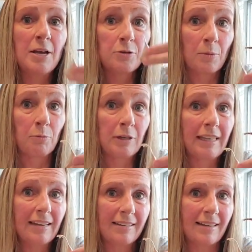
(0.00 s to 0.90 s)
So I'm
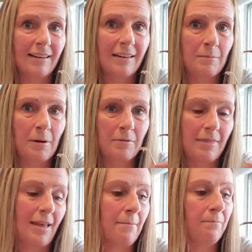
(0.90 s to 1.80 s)
really excited about
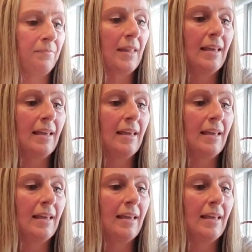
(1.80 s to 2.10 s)
them.